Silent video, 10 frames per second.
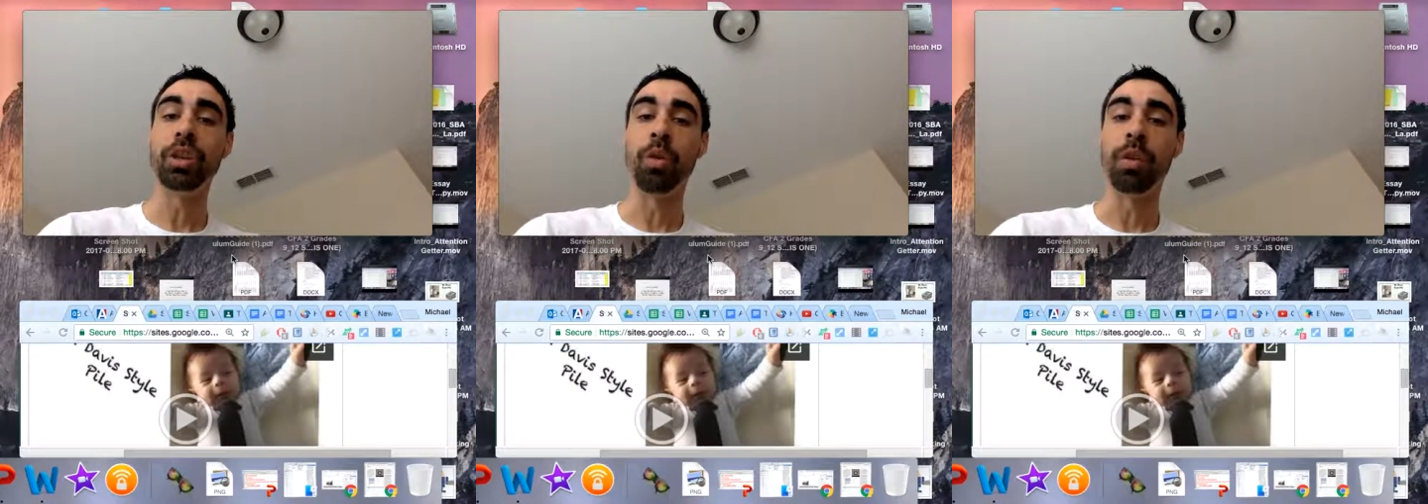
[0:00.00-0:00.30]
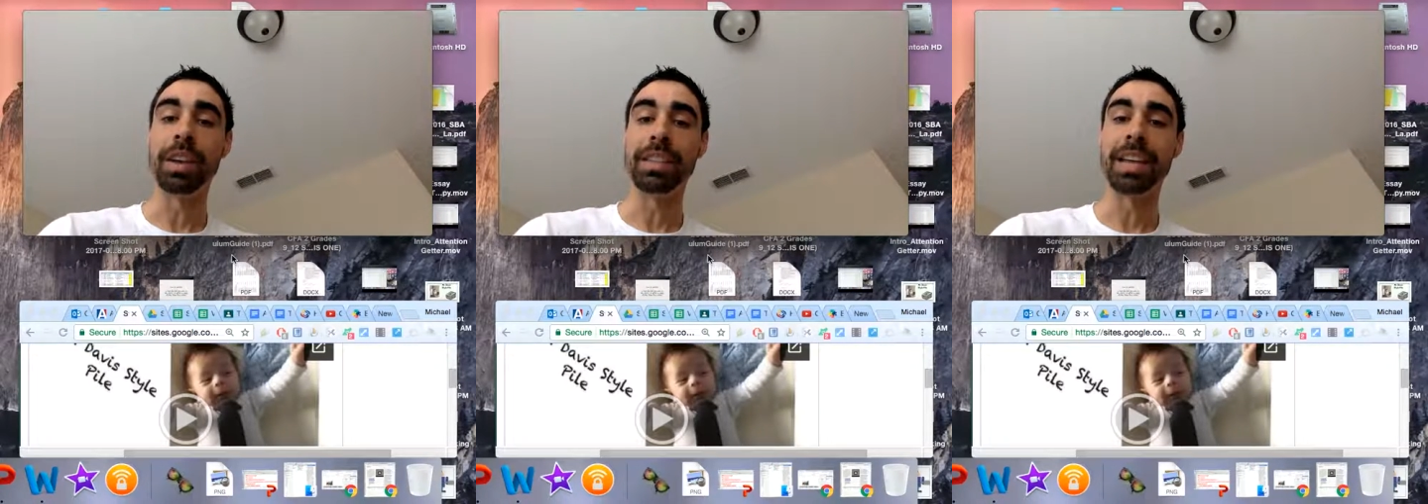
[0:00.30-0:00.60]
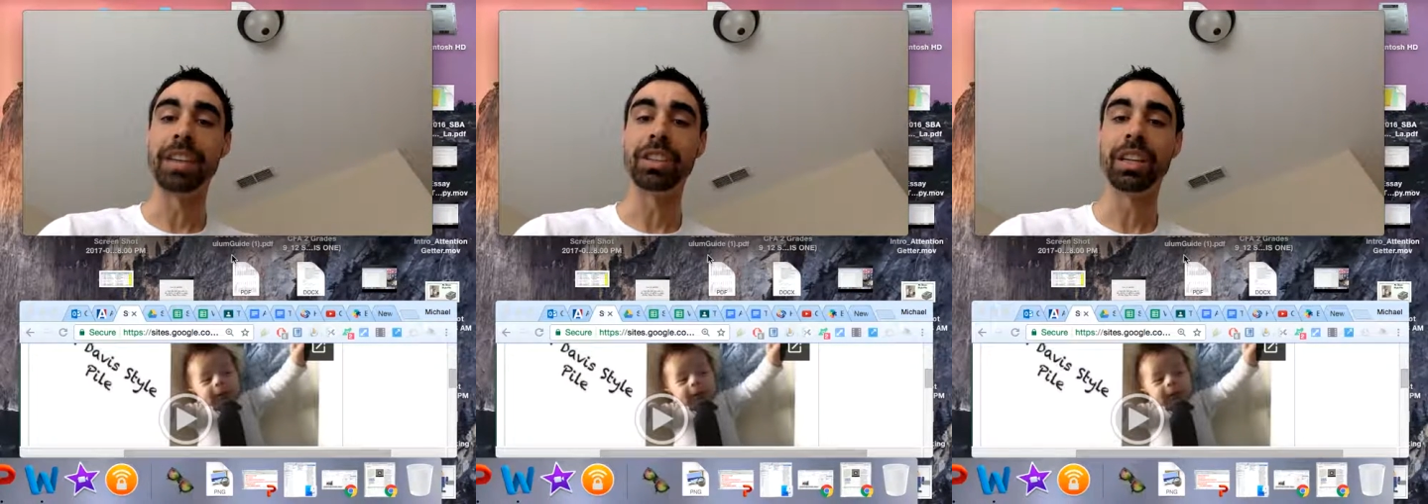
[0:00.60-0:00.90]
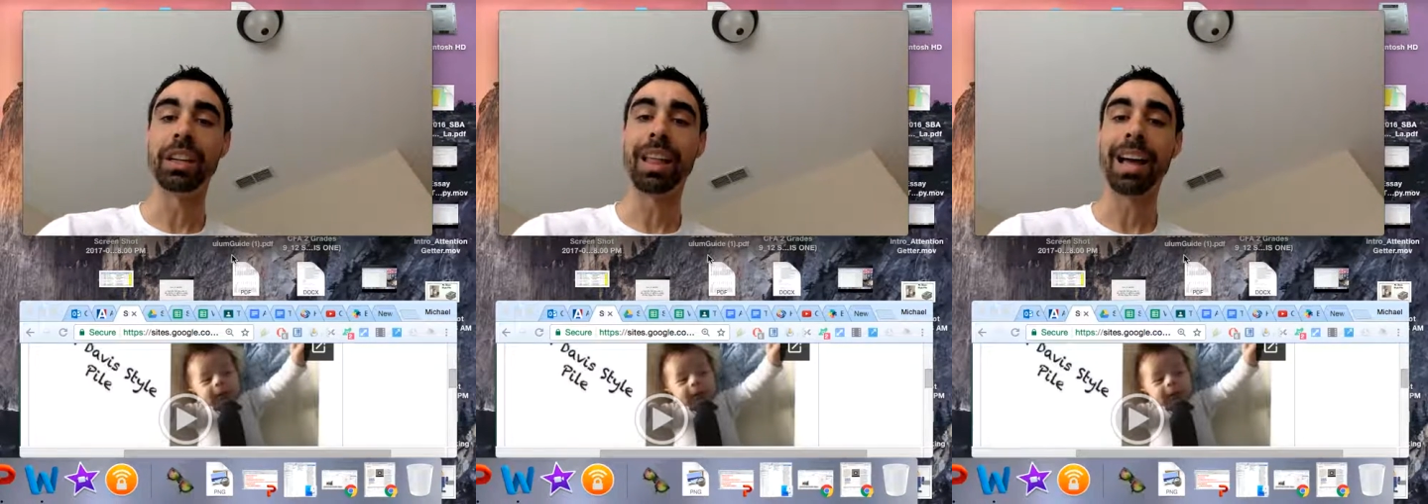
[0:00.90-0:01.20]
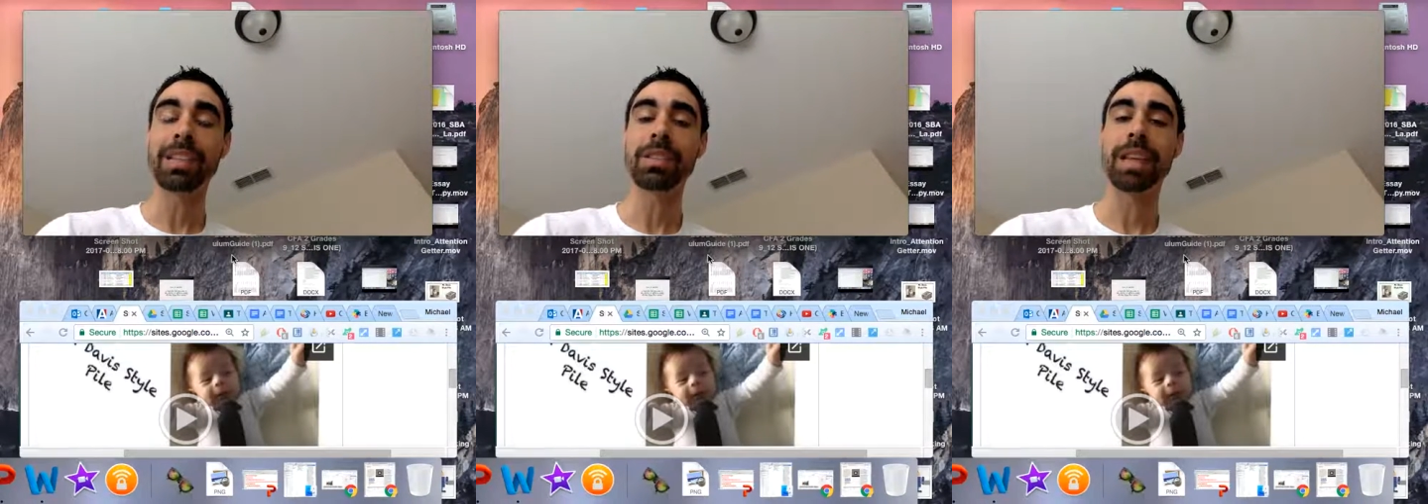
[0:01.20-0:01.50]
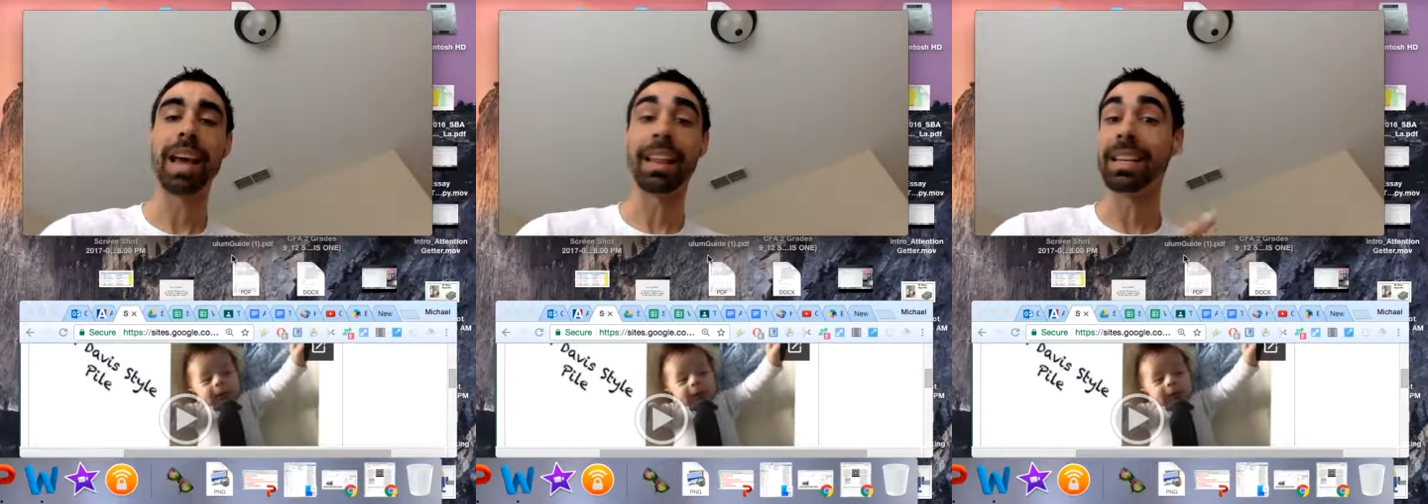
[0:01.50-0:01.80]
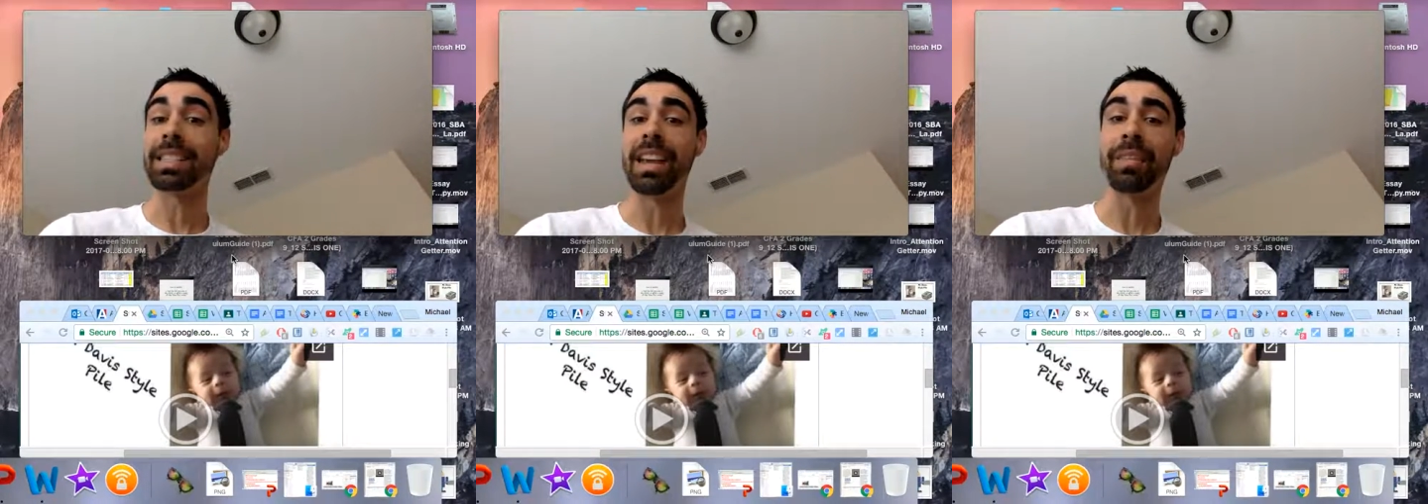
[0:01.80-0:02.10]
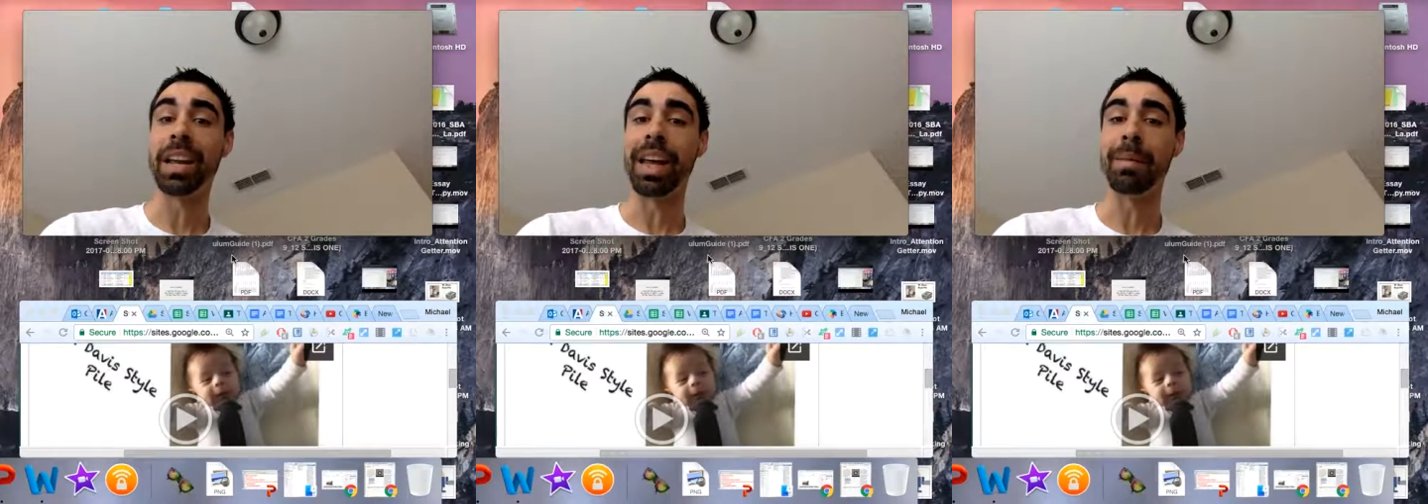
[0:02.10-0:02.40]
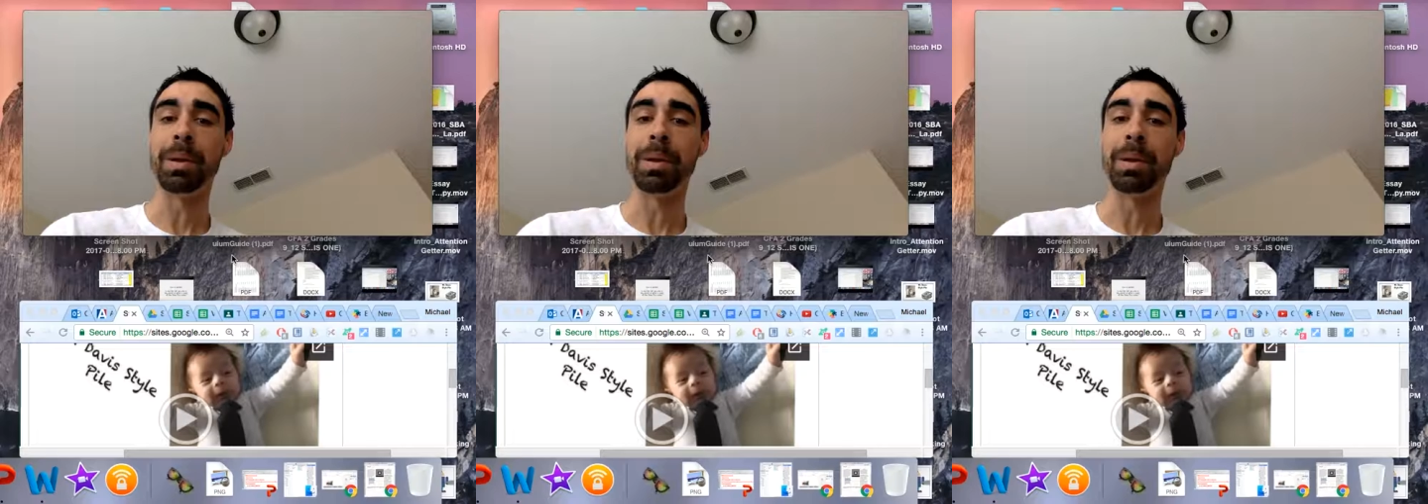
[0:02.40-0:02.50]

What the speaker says: orientation class at like 7 a.m.